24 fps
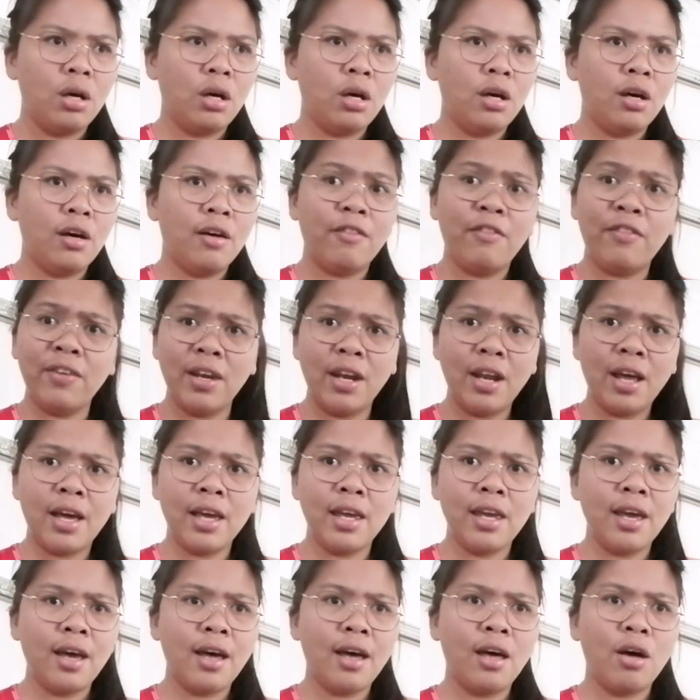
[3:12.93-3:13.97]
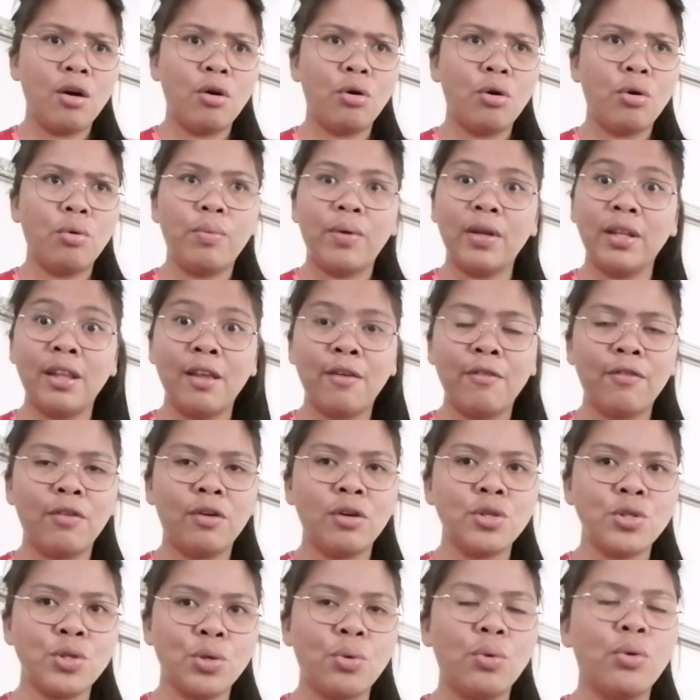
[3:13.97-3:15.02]
Vinaya, or
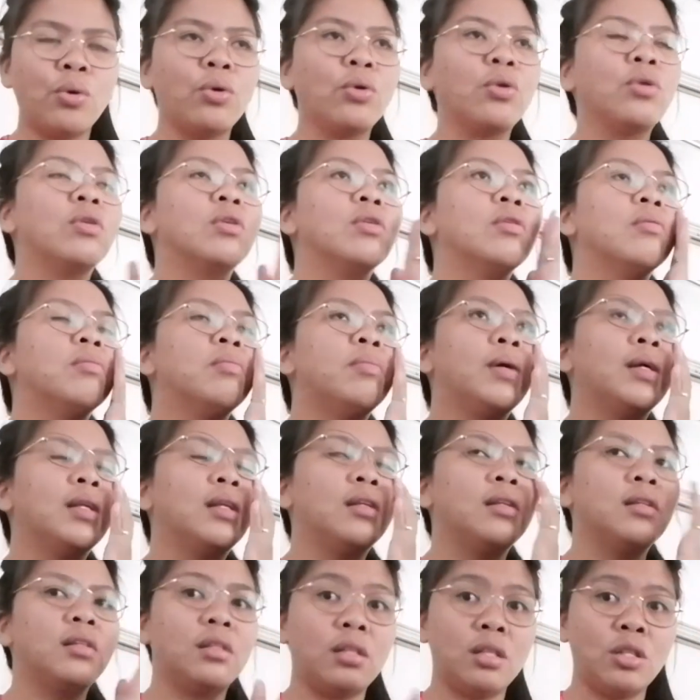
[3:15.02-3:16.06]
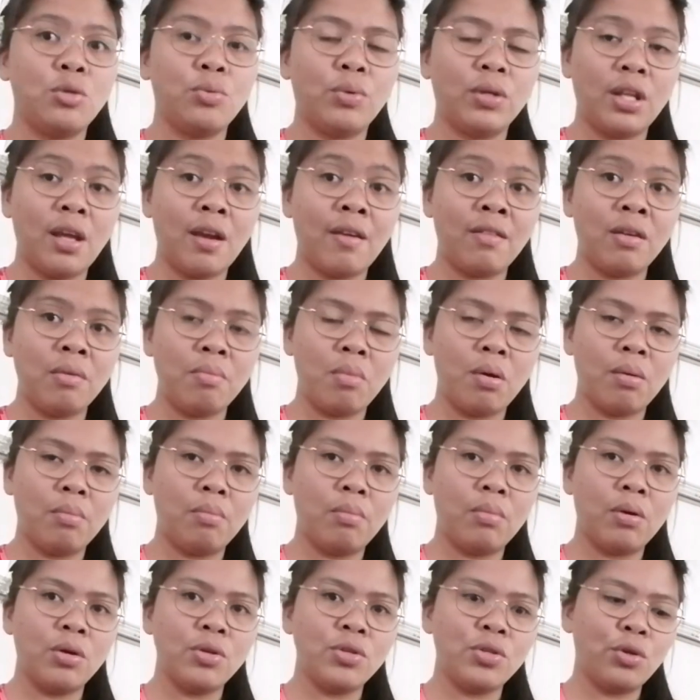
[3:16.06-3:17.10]
whatever, so on. But that's what I
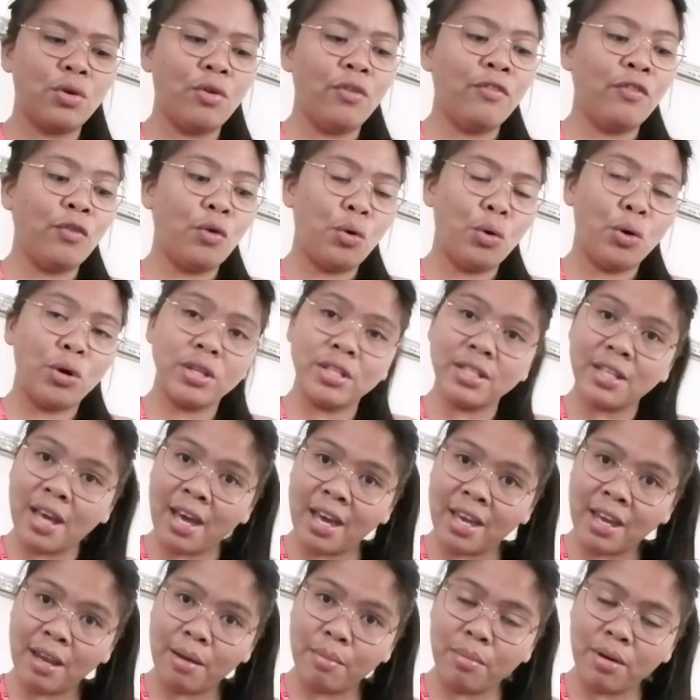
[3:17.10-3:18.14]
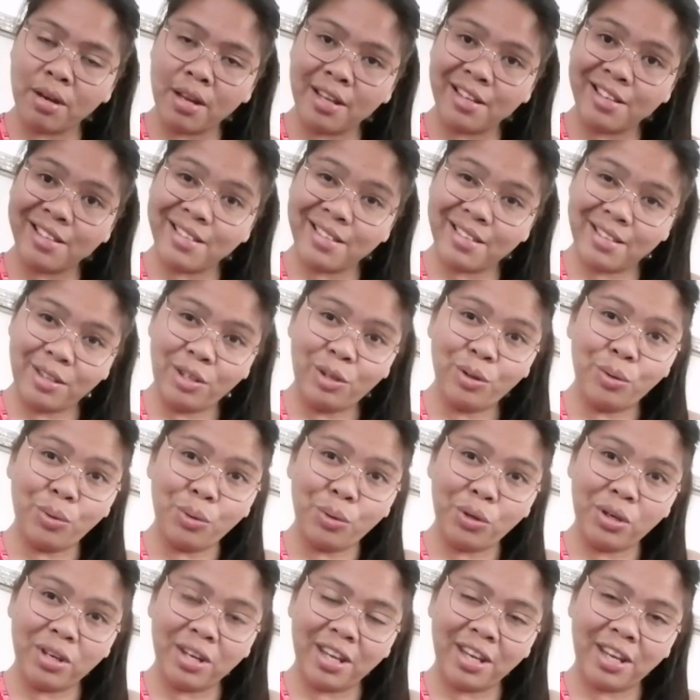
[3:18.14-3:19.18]
remember. So of course I am not
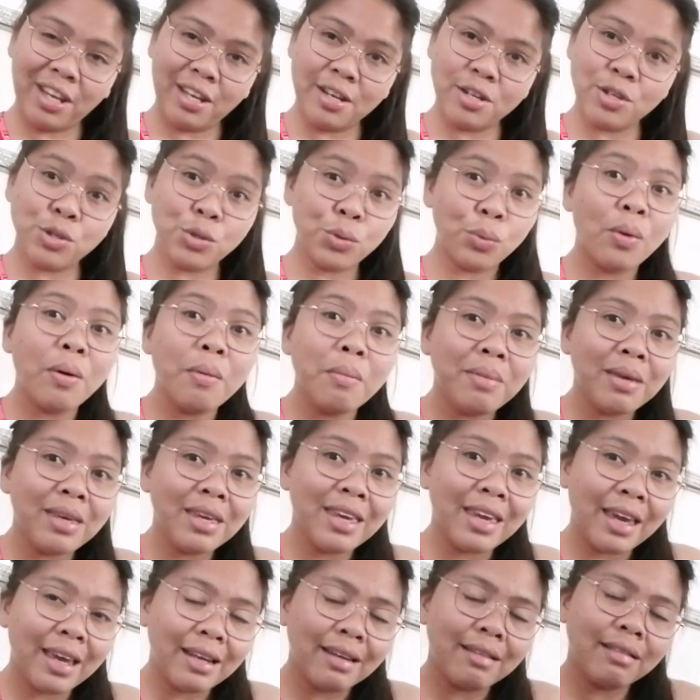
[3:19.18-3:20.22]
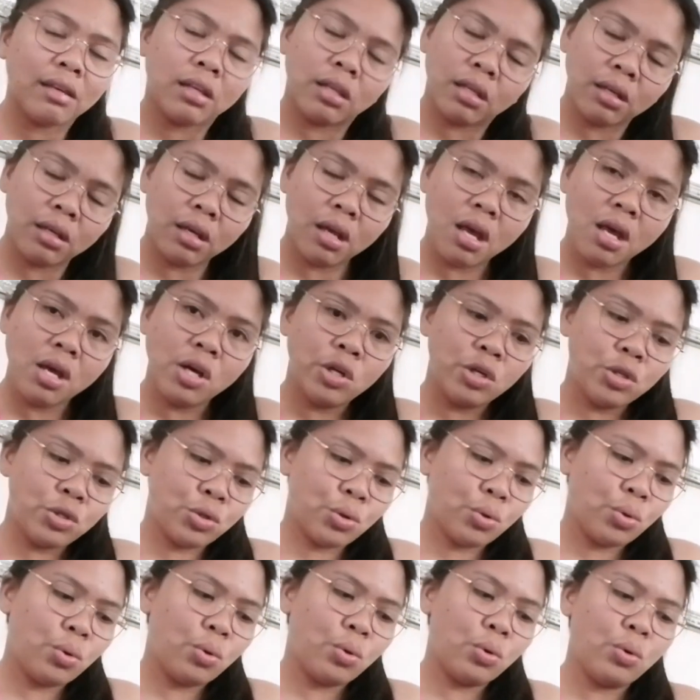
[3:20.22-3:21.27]
good in Suomi yet,
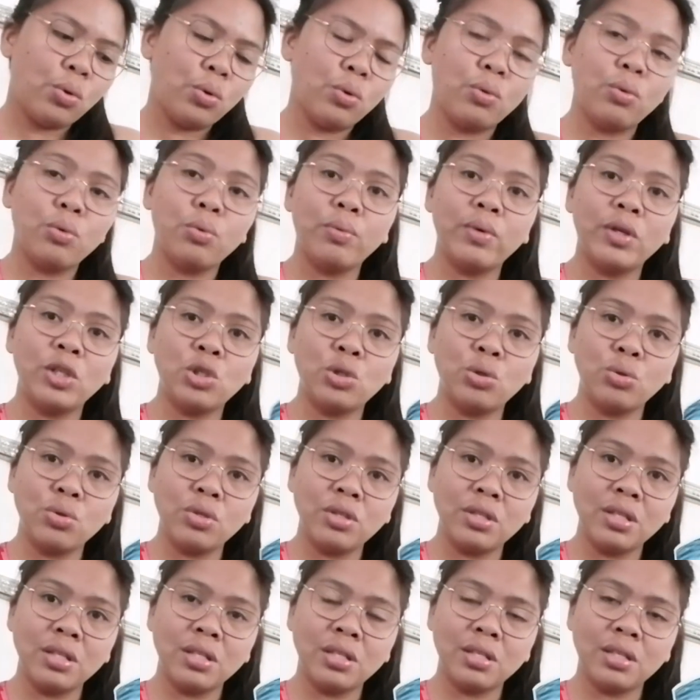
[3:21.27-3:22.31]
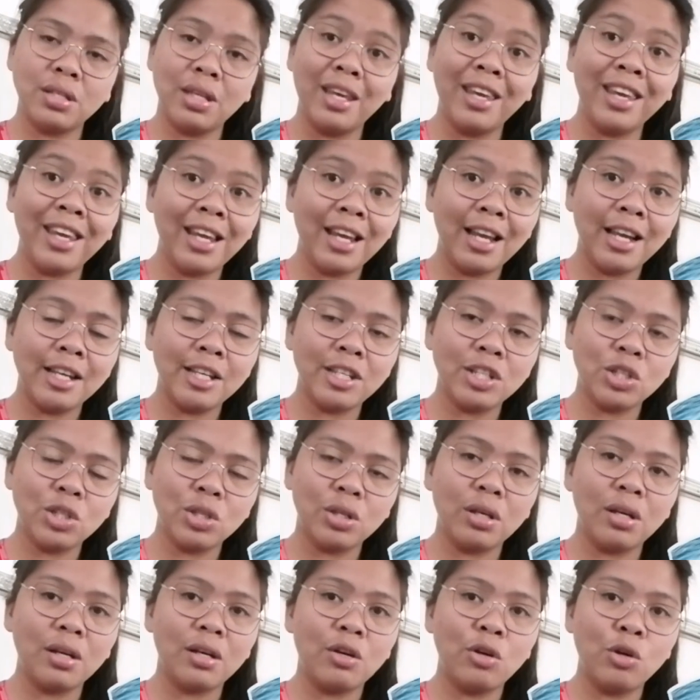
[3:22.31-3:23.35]
so we choose this English
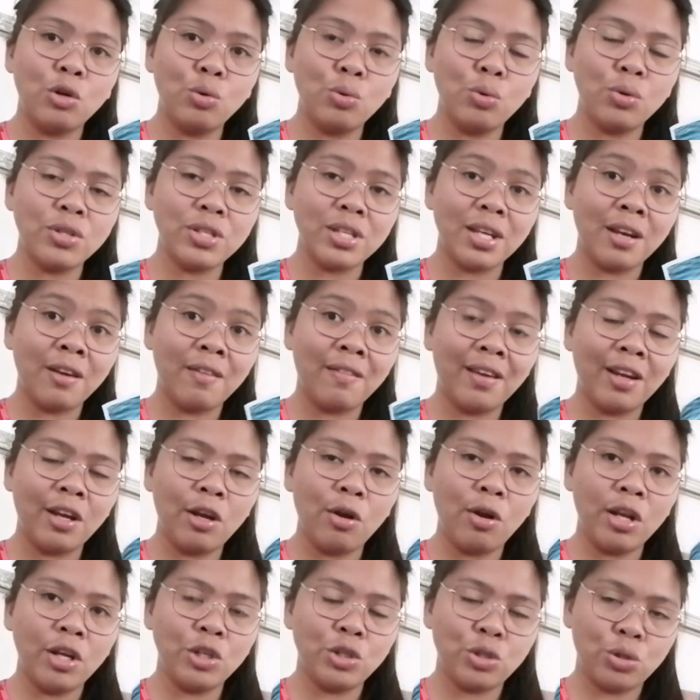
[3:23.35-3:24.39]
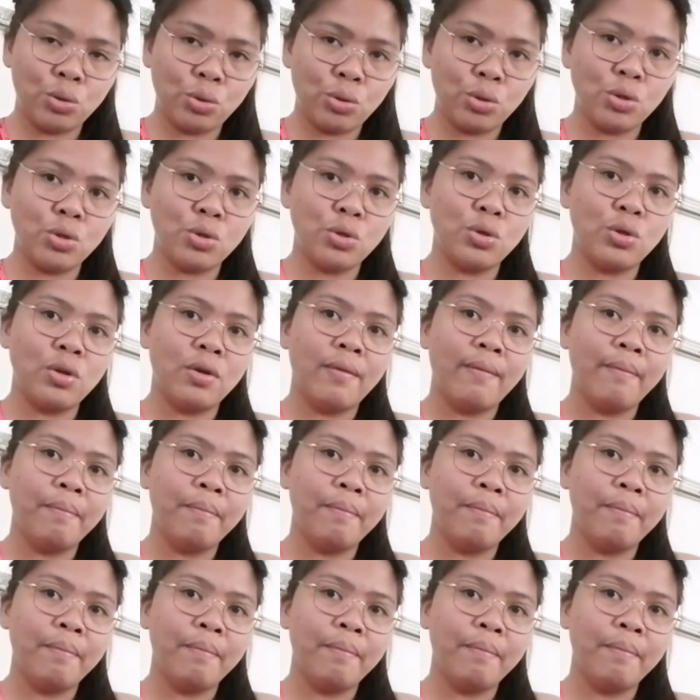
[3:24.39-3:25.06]
rules and regulation